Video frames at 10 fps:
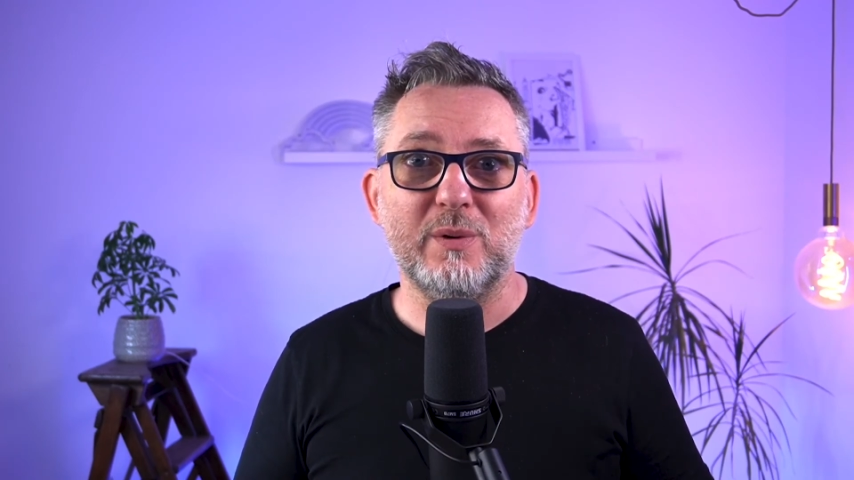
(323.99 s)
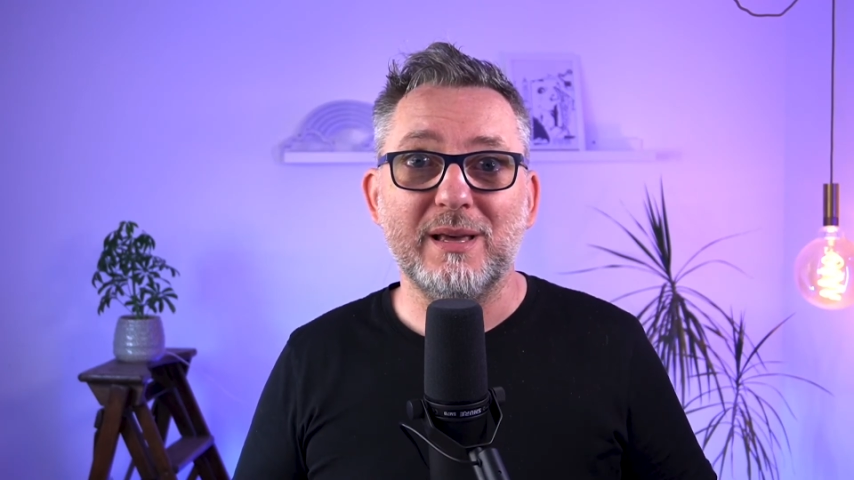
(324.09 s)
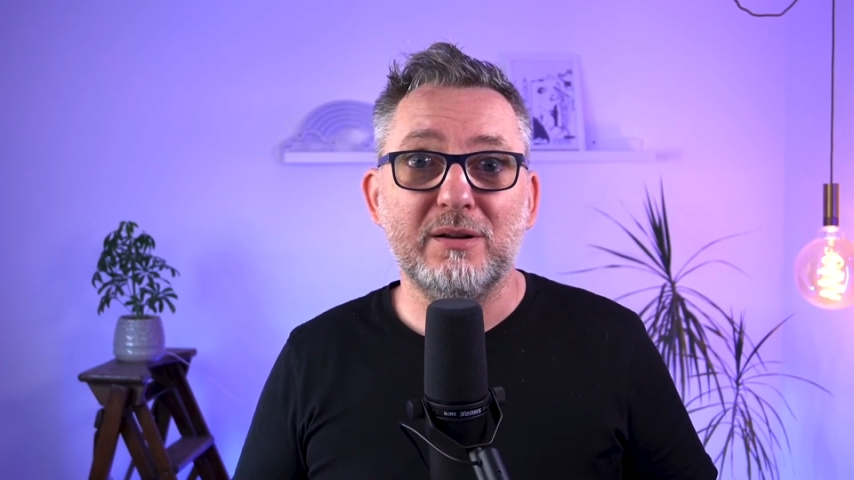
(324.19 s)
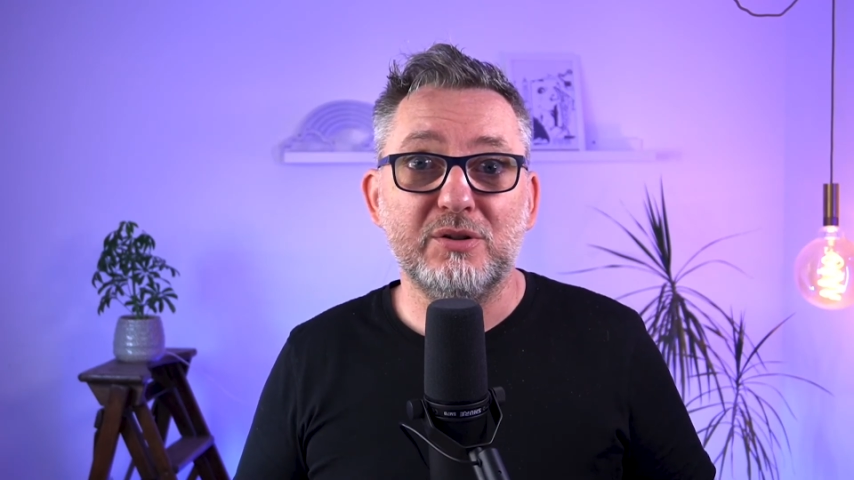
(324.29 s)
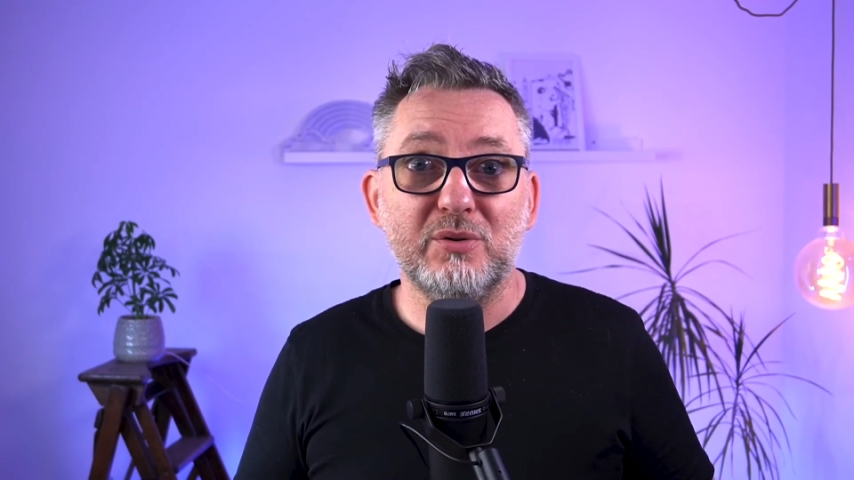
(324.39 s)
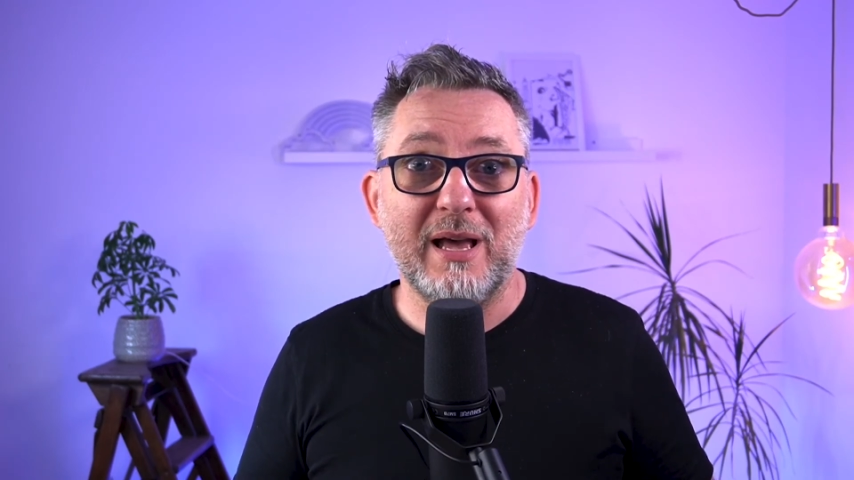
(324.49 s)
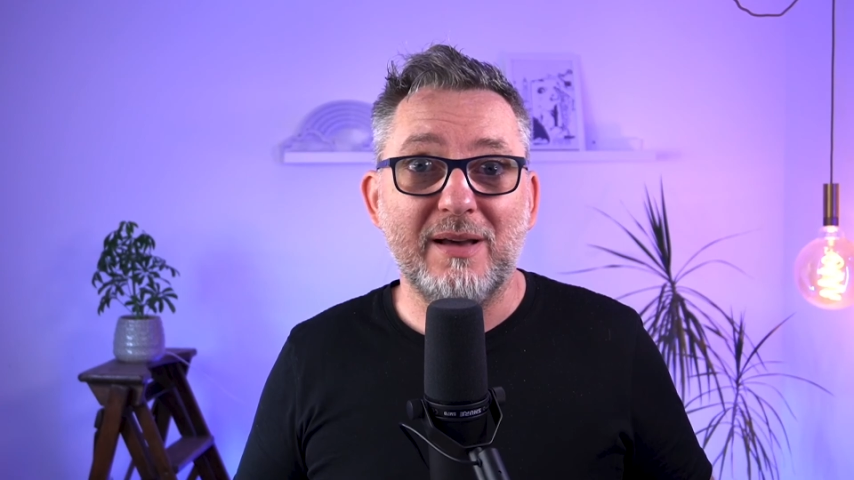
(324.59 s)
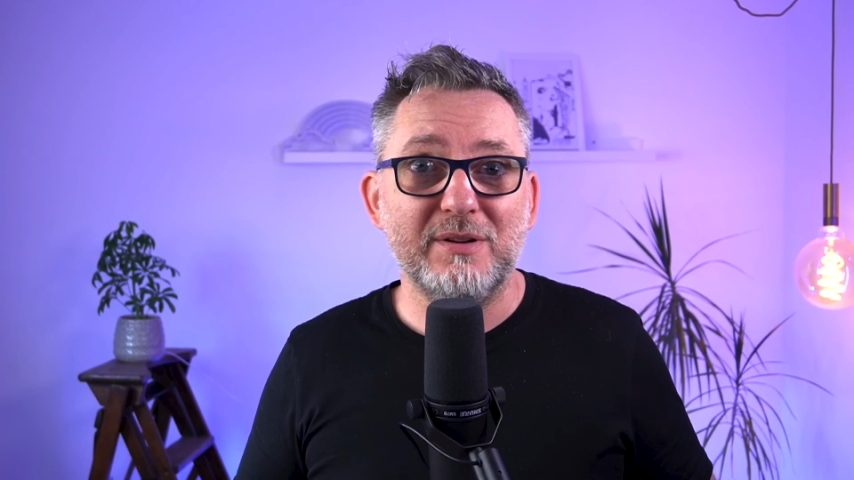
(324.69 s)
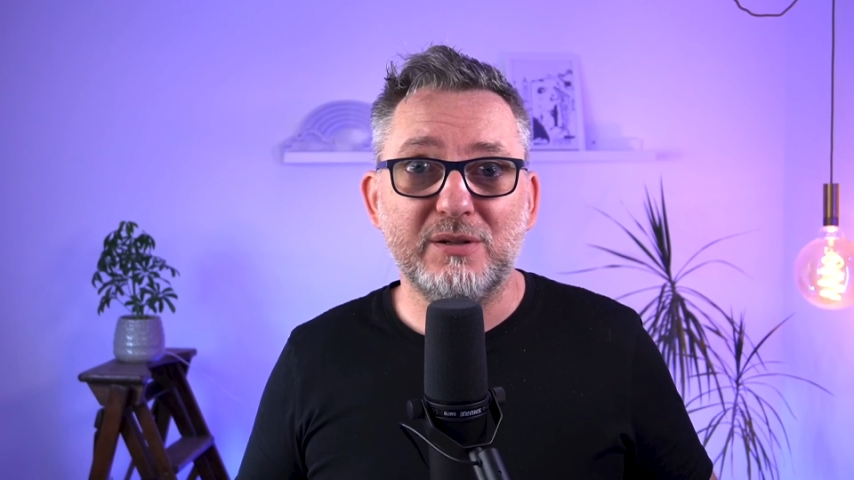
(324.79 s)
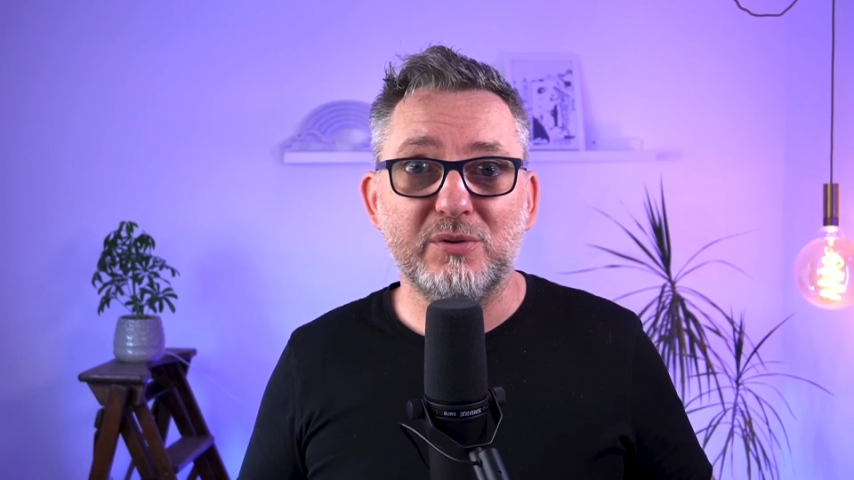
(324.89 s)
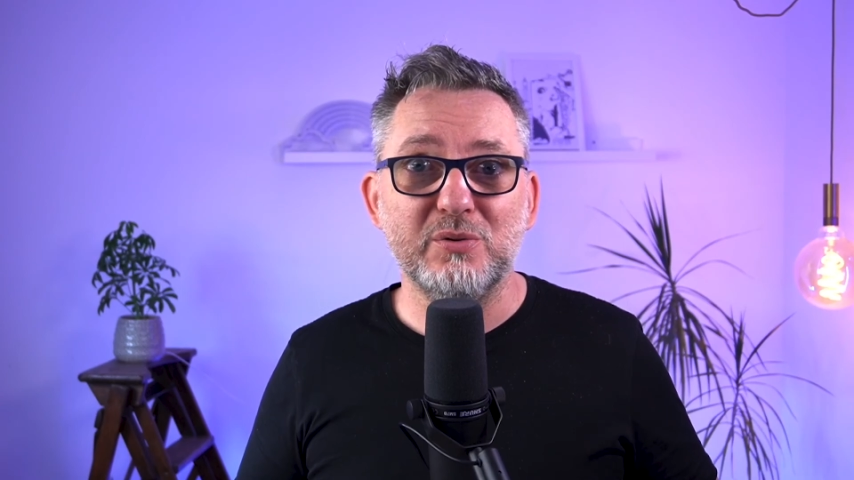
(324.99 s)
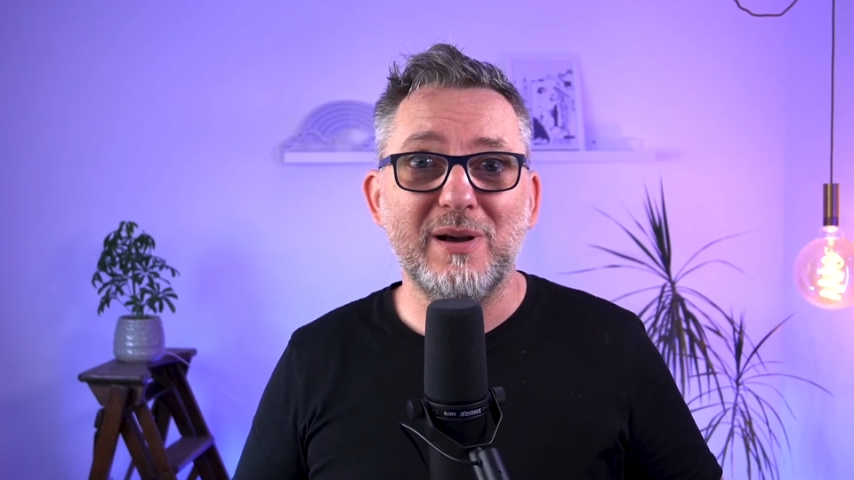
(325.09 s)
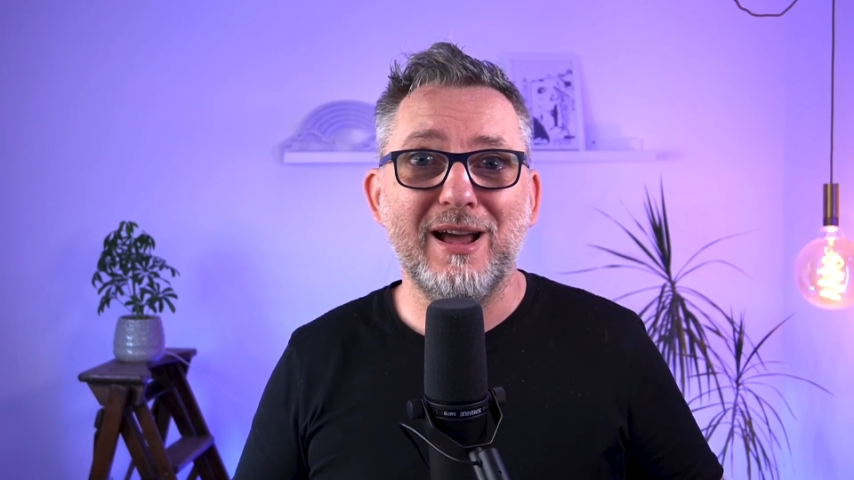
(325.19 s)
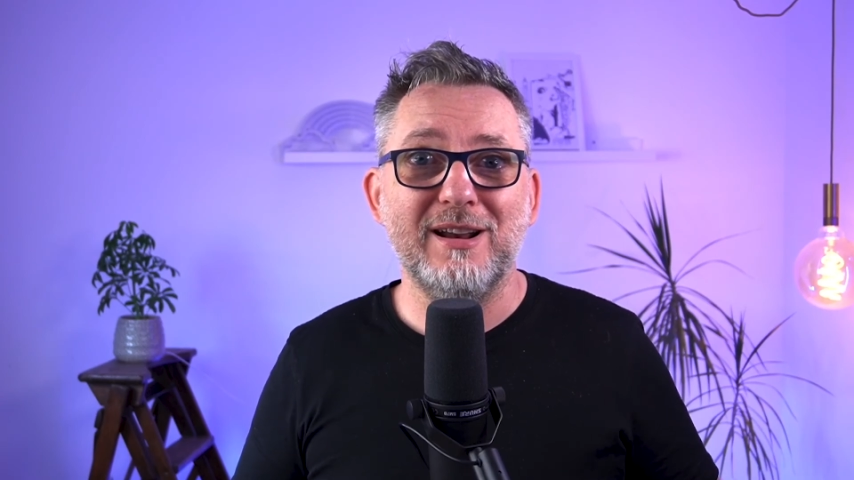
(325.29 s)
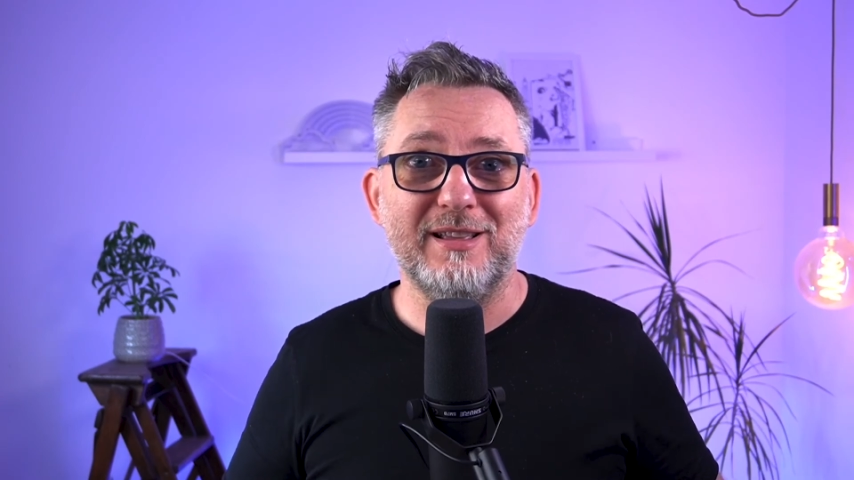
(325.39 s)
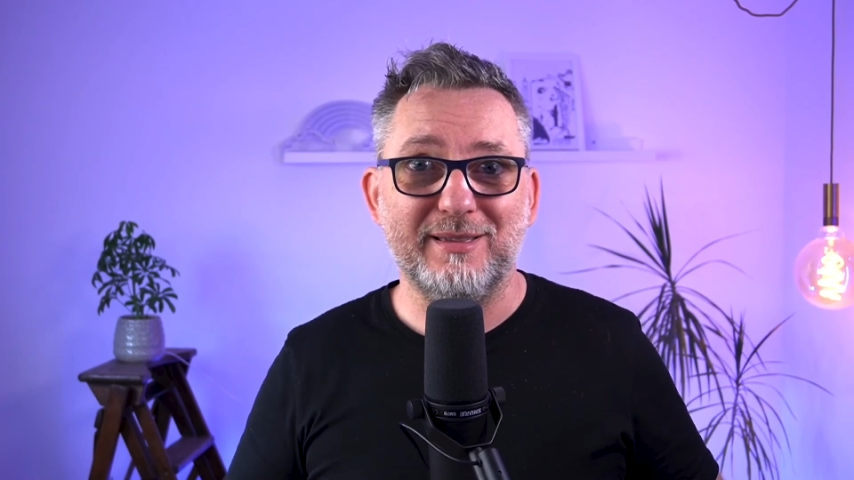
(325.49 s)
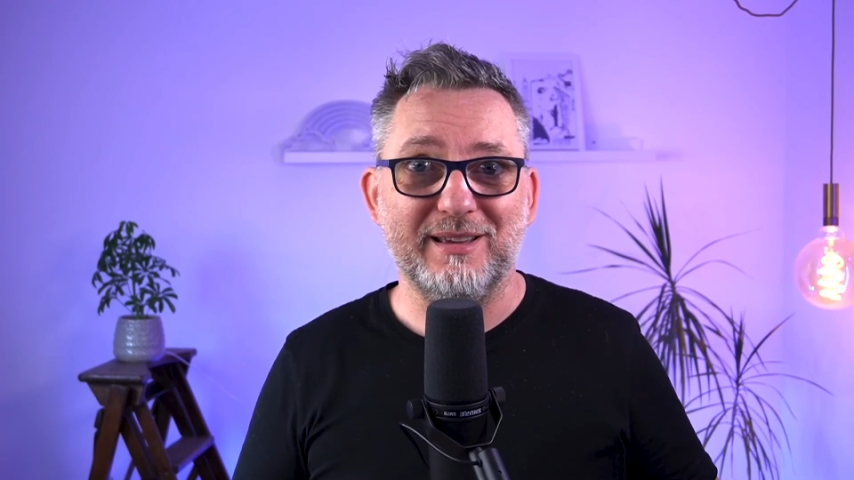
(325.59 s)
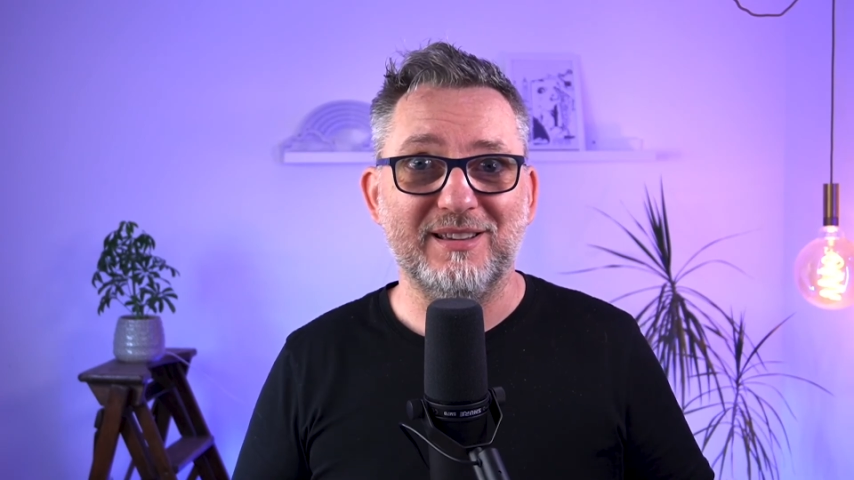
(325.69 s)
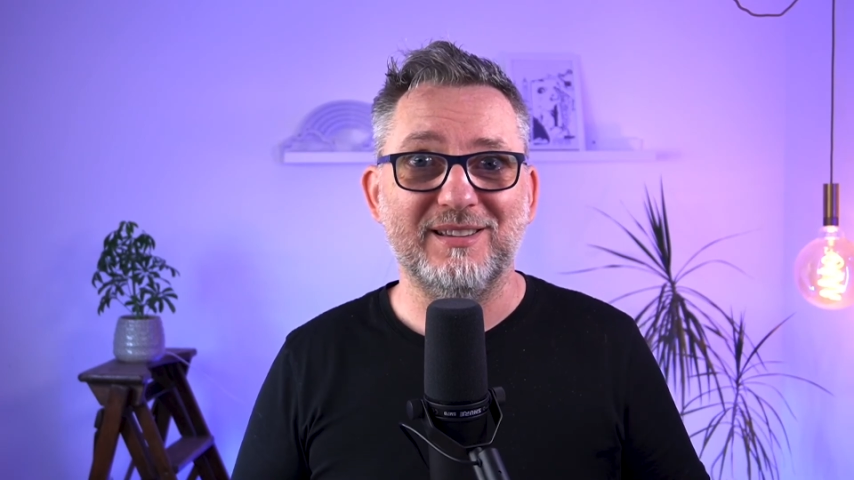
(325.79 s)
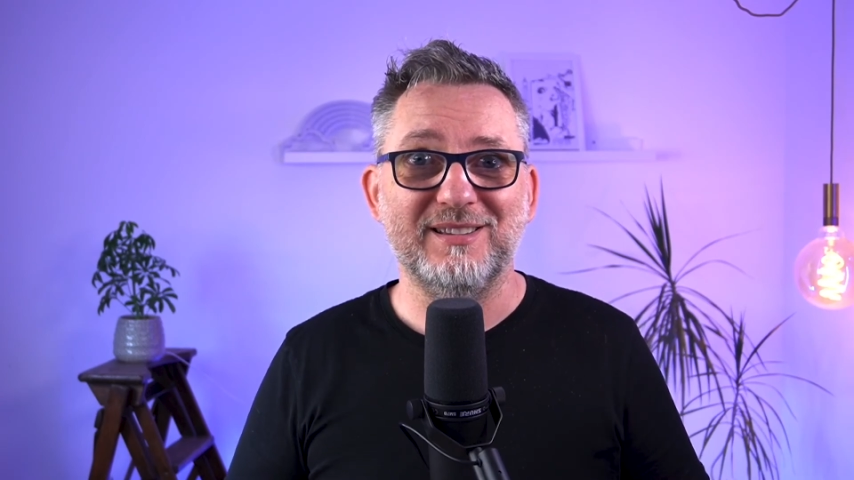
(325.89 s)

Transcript: without you having to do anything.